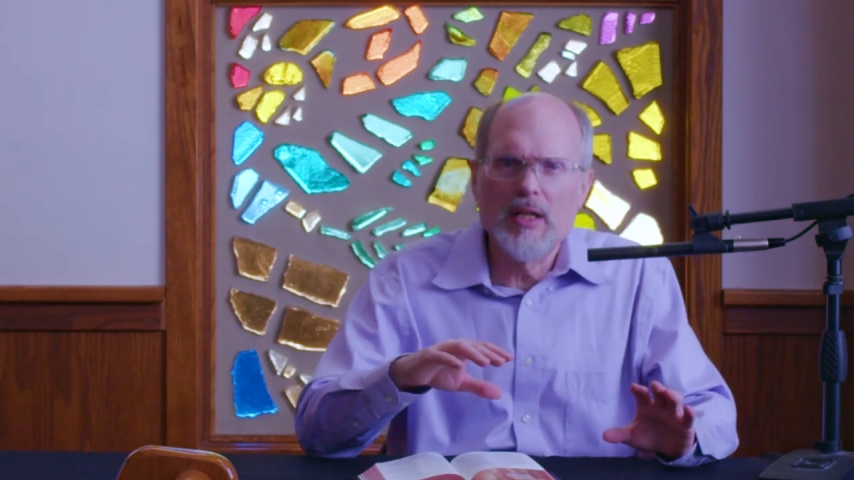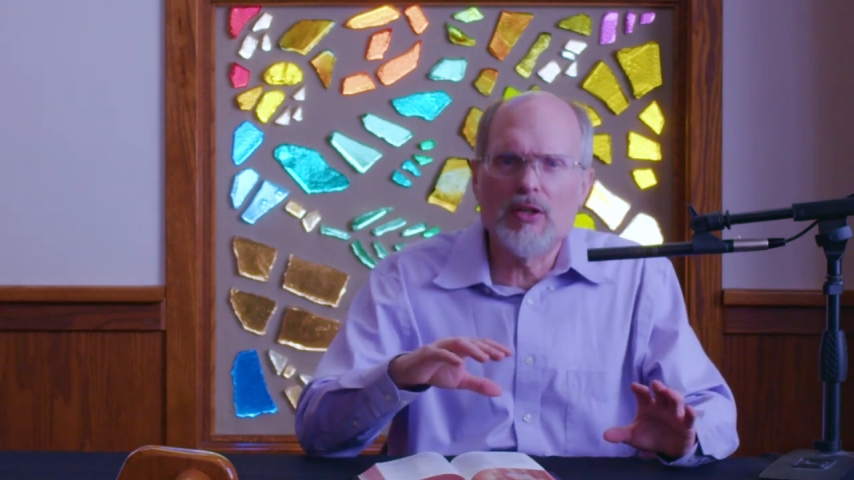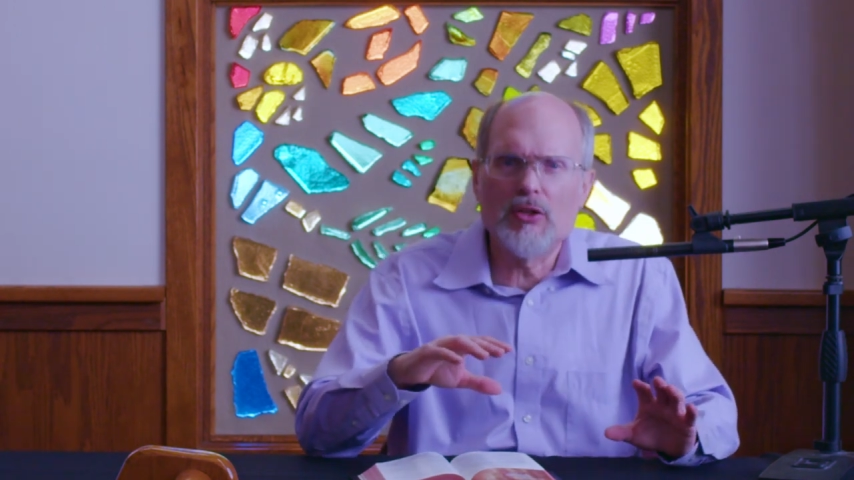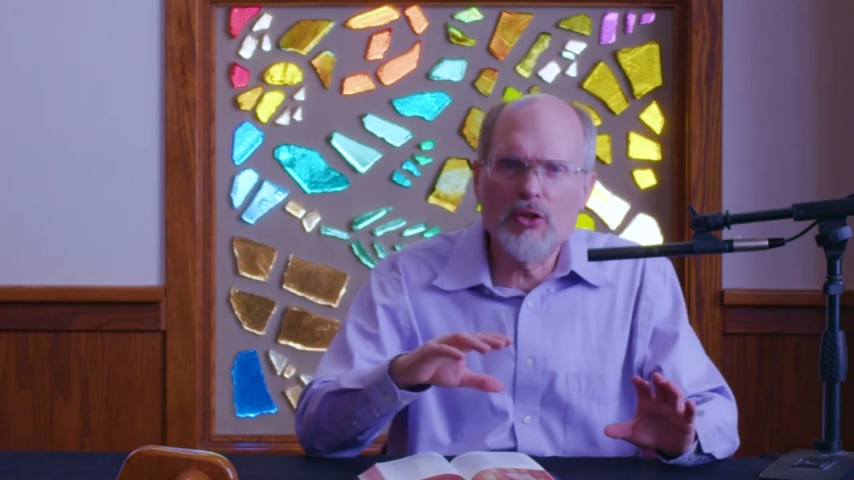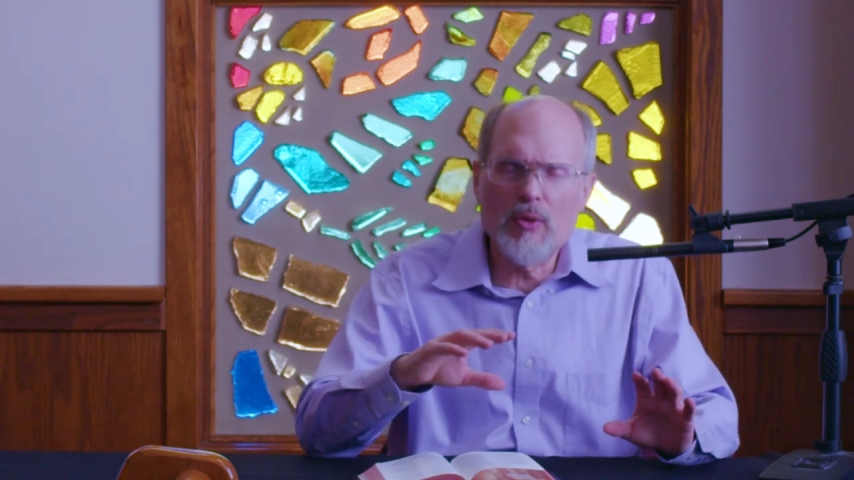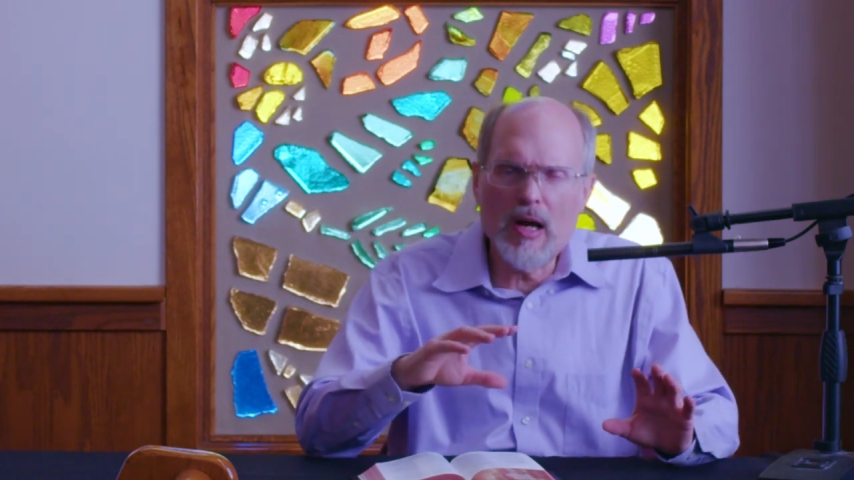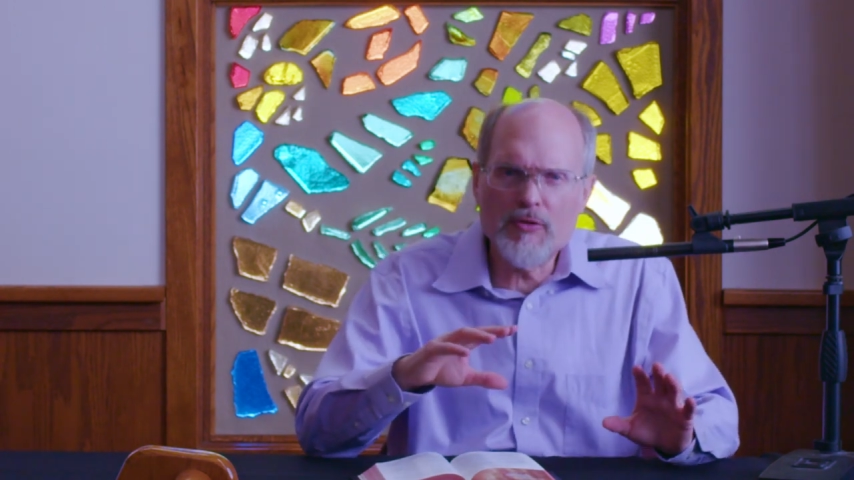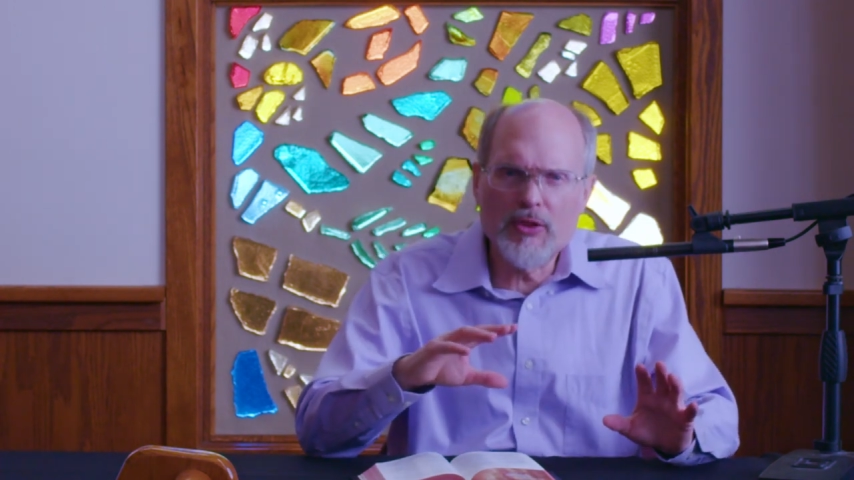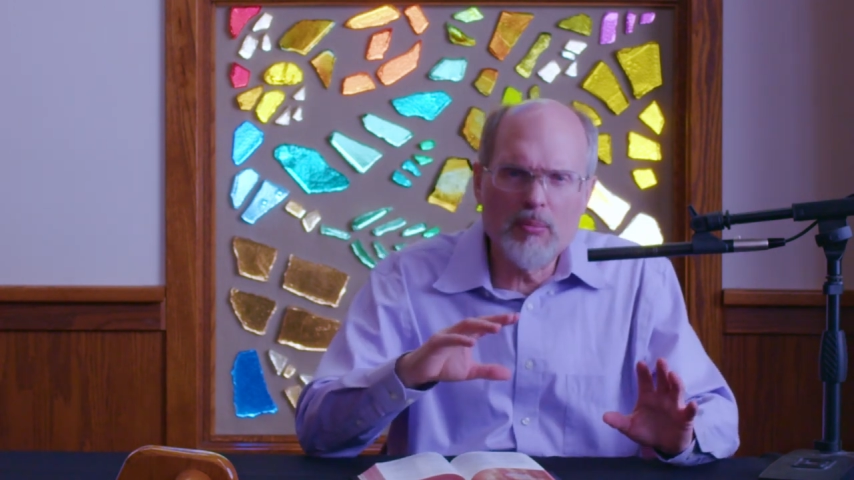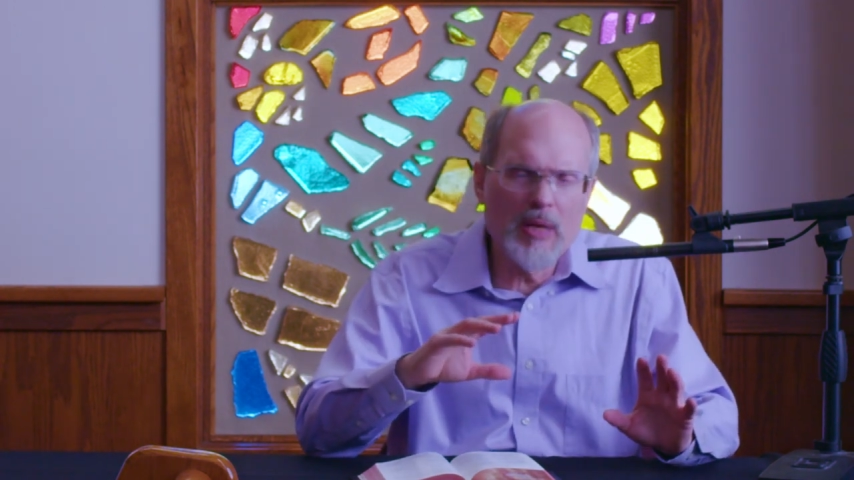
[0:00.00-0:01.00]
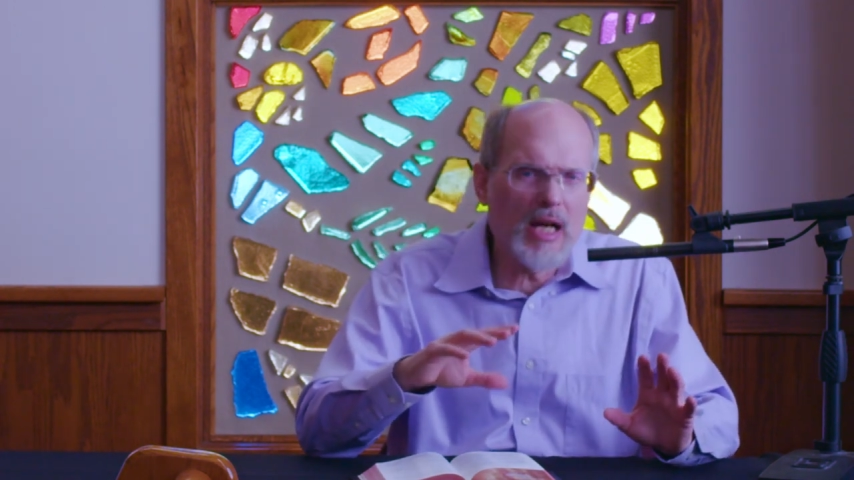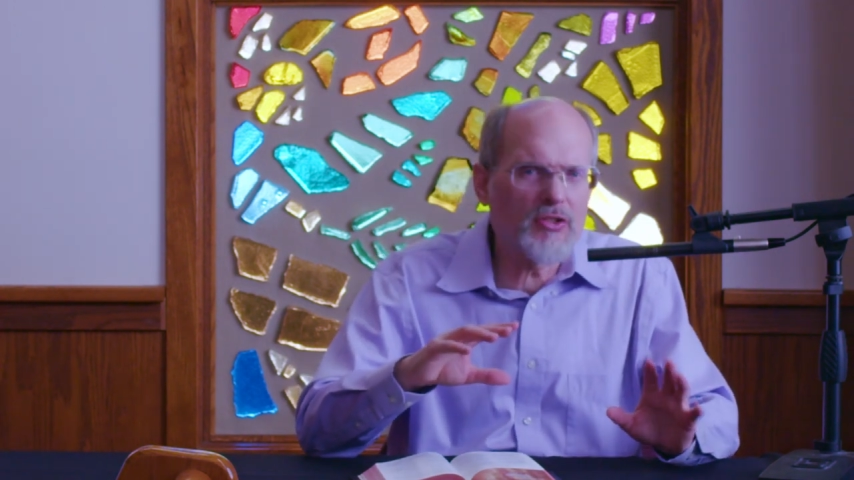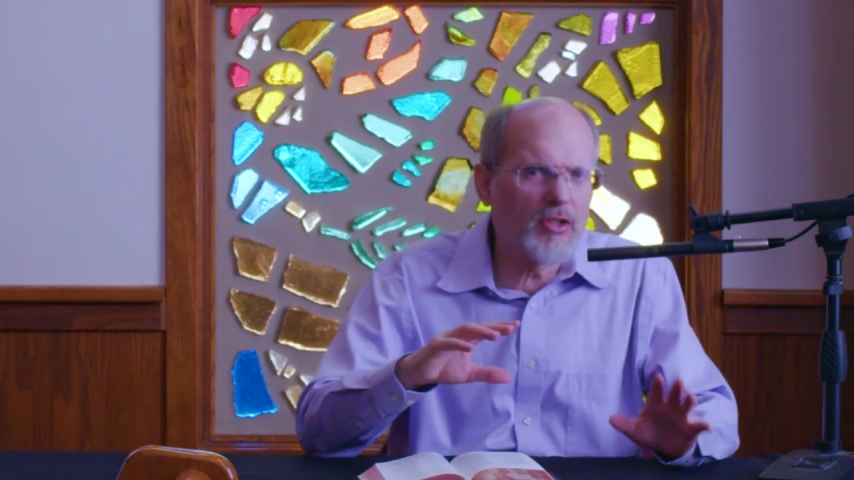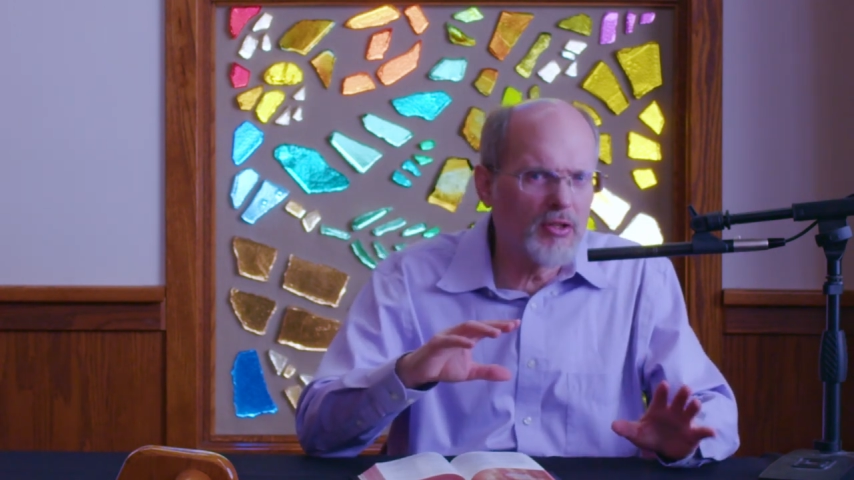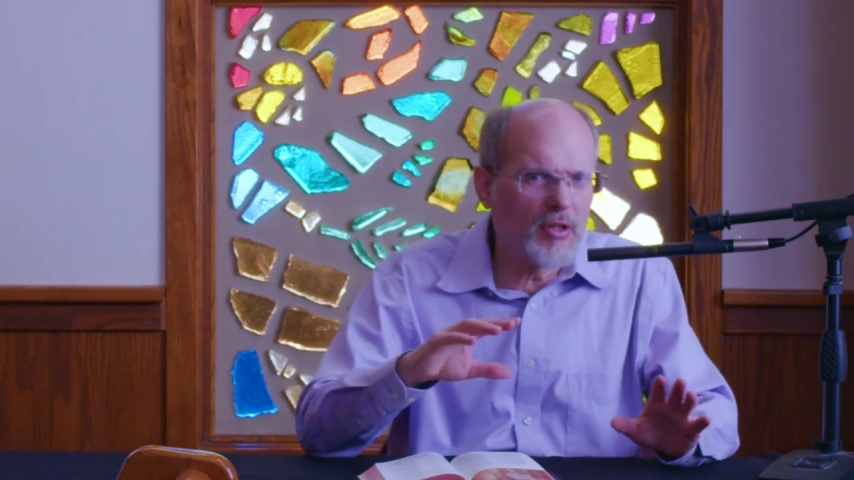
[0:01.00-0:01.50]
You offer the
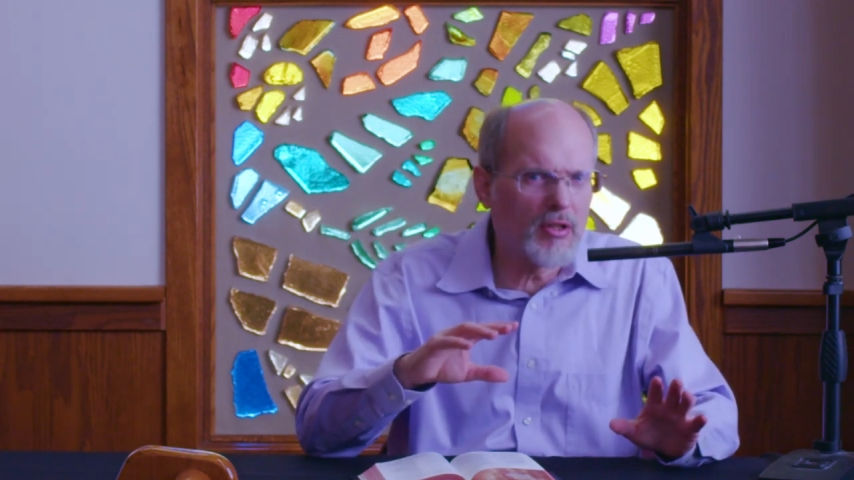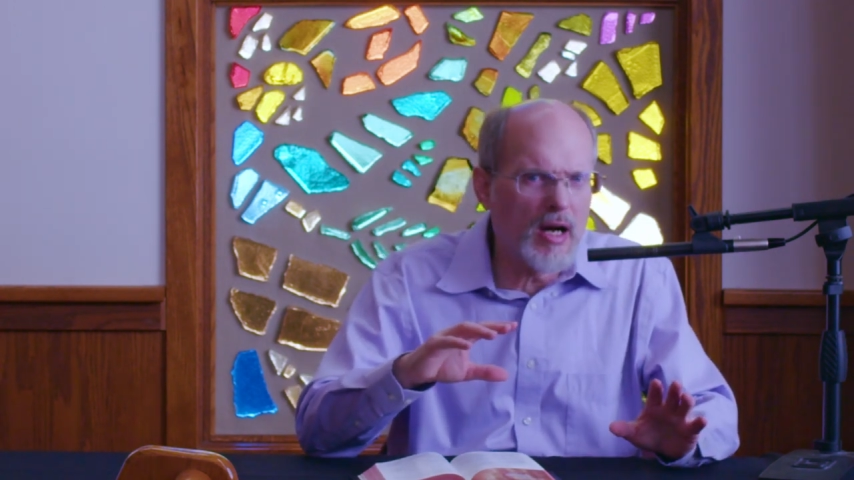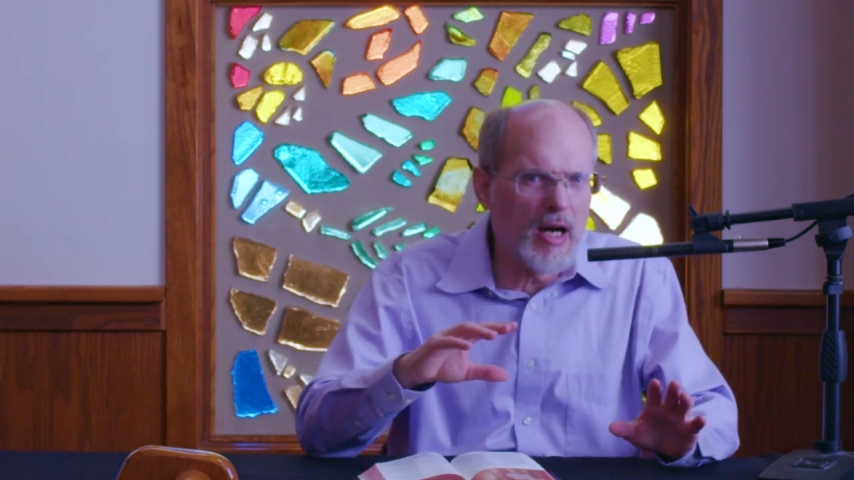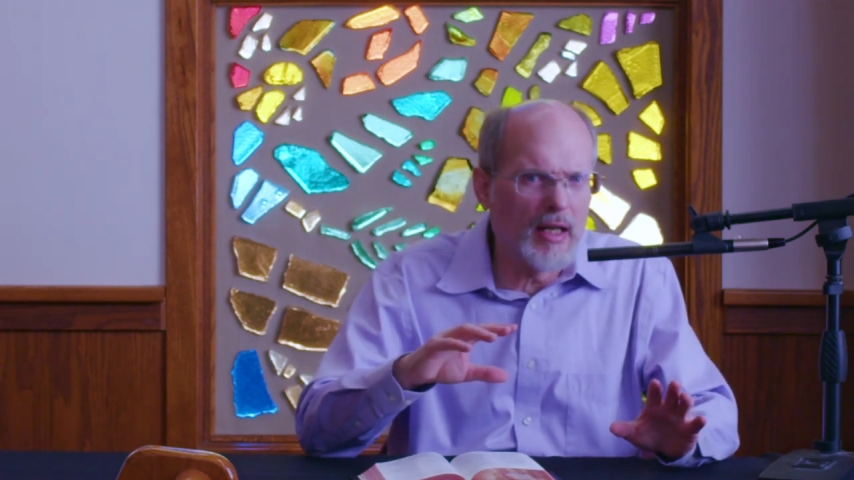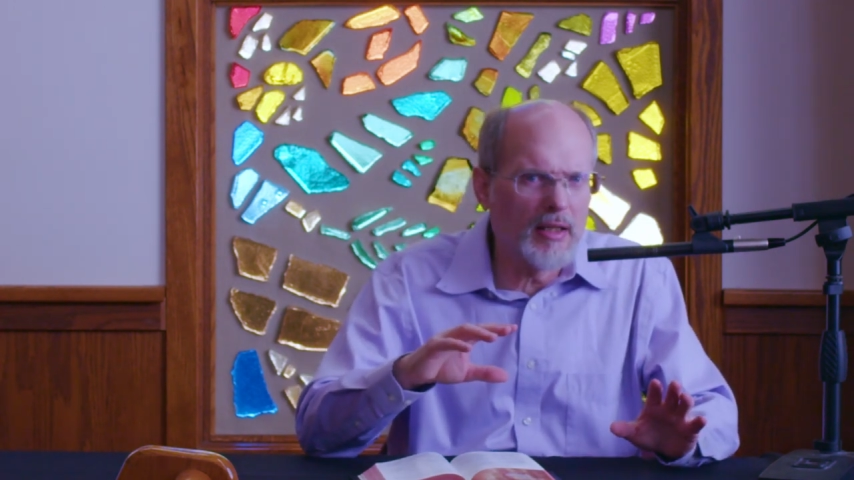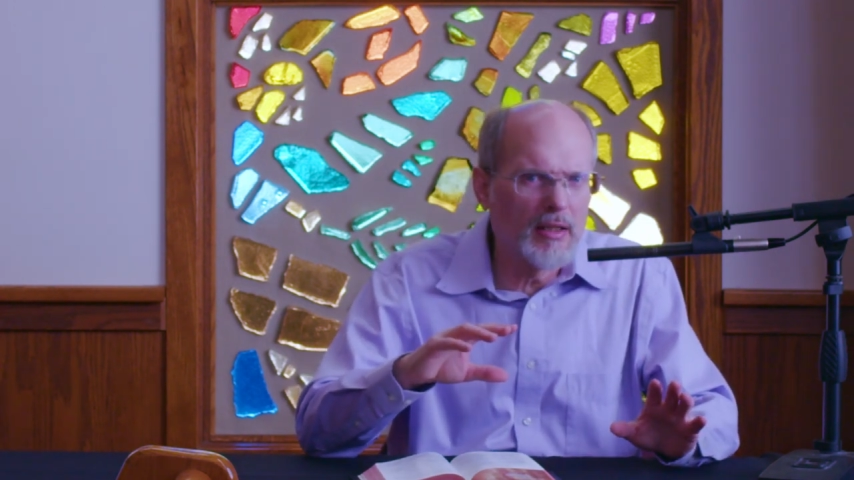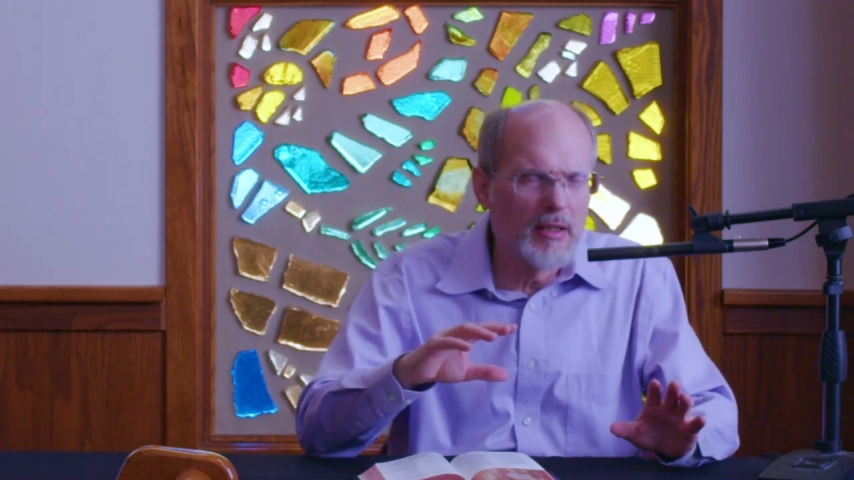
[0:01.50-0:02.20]
best to God.